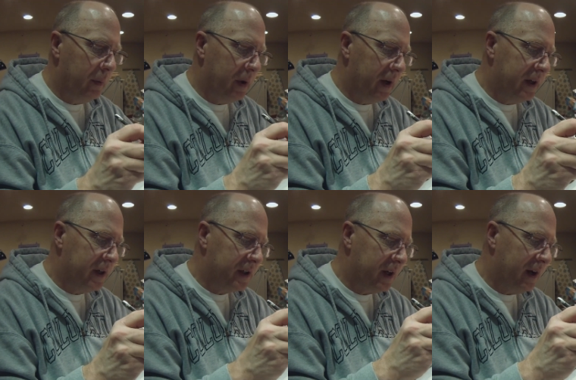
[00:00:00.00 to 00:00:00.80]
We could
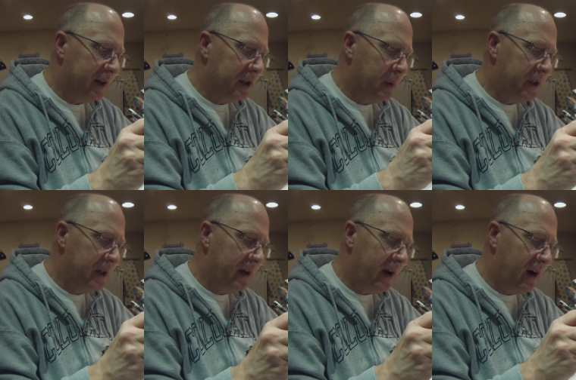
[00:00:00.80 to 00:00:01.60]
just switch
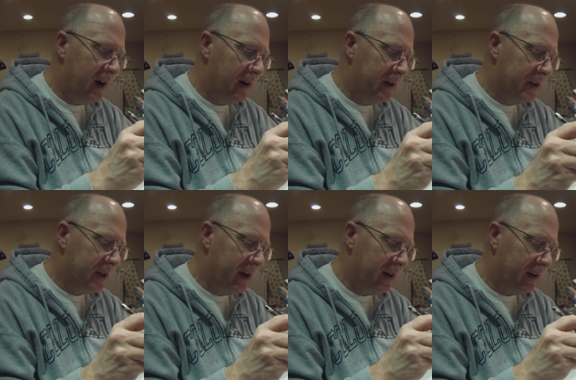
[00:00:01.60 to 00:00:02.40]
to air and
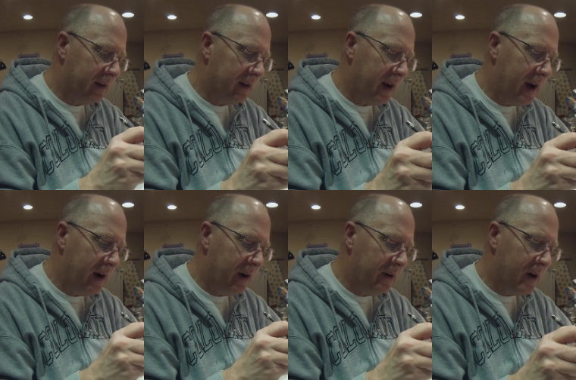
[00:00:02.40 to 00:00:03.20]
just kind of
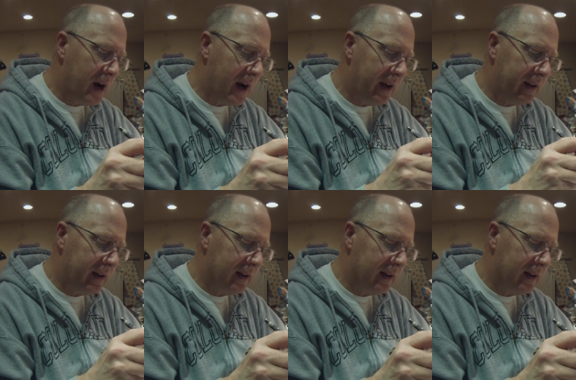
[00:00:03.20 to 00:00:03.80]
air dry it